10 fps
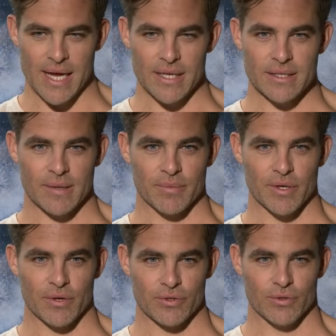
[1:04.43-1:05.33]
80 something
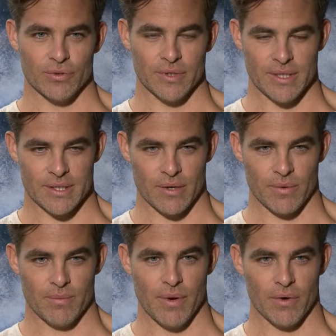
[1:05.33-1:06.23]
years old, and he's there
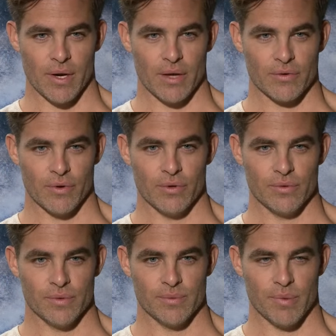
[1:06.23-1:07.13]
with Mel Gouthro,
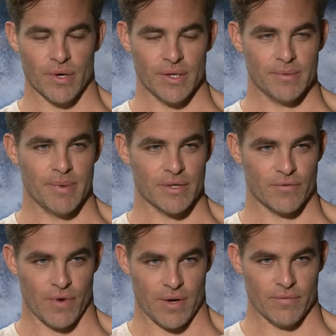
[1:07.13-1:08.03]
who's Bernie's best
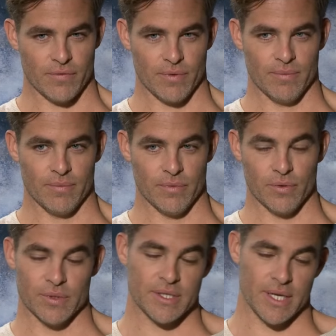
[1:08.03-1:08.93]
friend from who
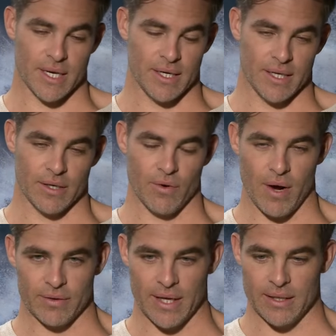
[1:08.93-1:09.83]
was sick and didn't go
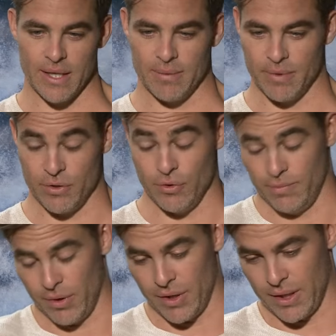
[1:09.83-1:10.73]
out that day, but knew
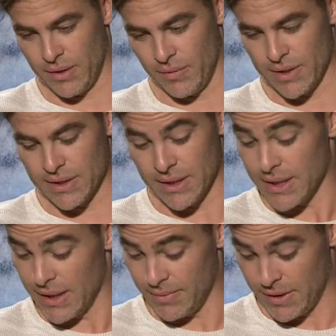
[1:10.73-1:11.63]
Bernie and the rest of the
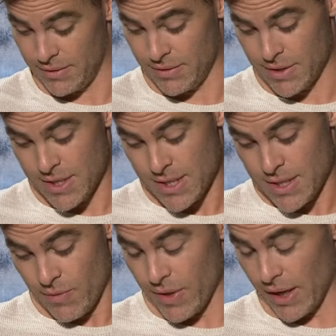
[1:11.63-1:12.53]
team. And
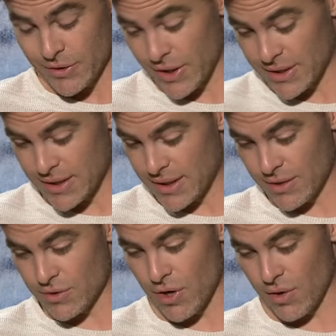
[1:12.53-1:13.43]
we got a chance to sit
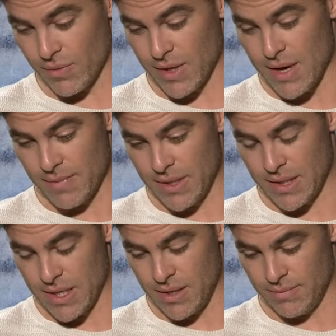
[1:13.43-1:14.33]
and talk with them,
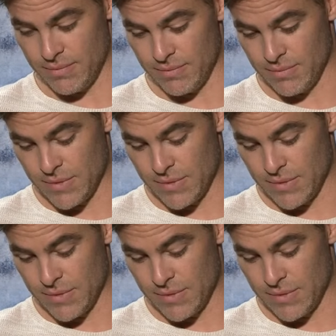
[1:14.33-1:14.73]
and um,